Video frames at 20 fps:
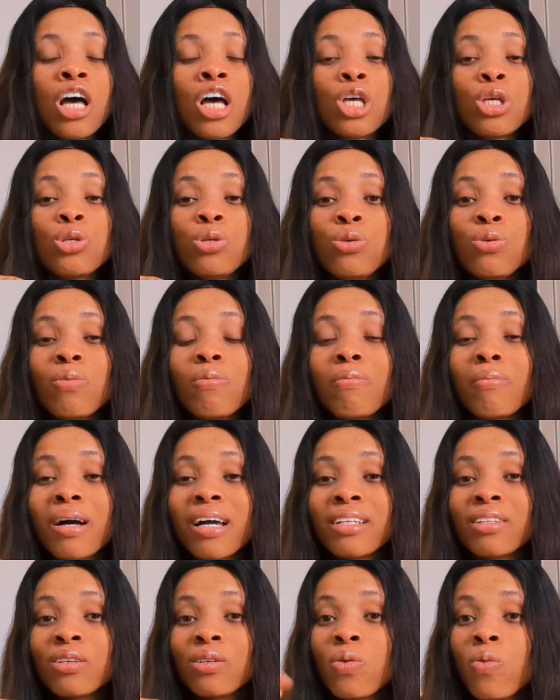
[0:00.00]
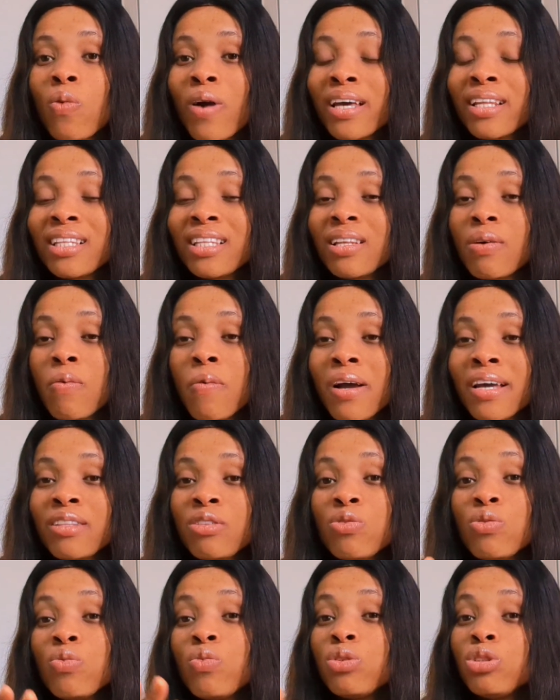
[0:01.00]
you might not when when
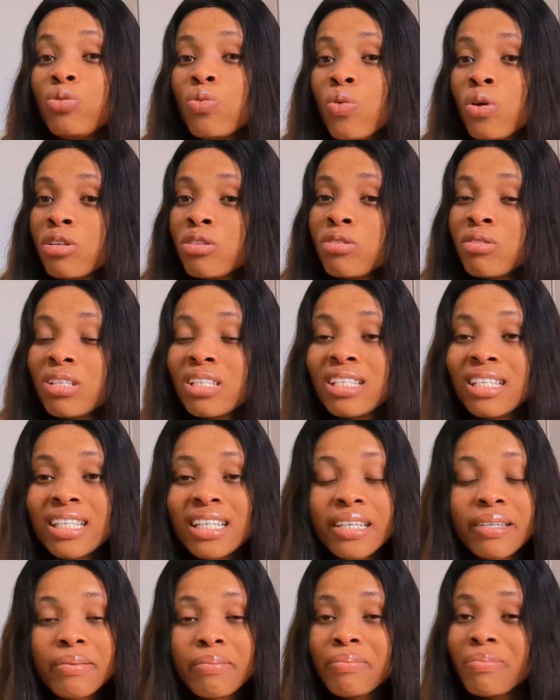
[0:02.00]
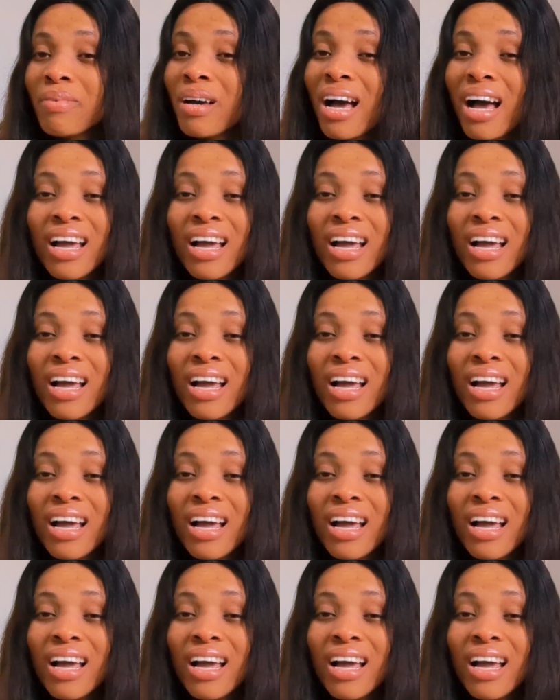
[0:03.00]
you would want to sleep